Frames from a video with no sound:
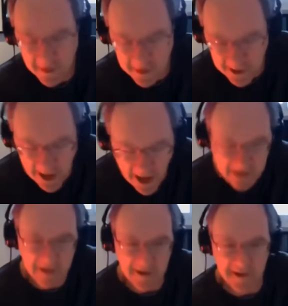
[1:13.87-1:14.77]

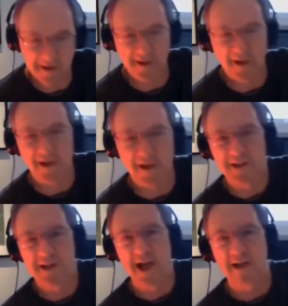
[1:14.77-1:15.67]
cannot use a
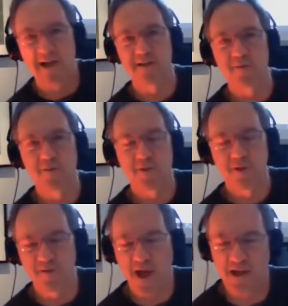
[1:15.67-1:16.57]
surrogate test to
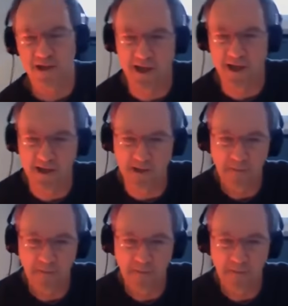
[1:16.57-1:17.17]
prove anything.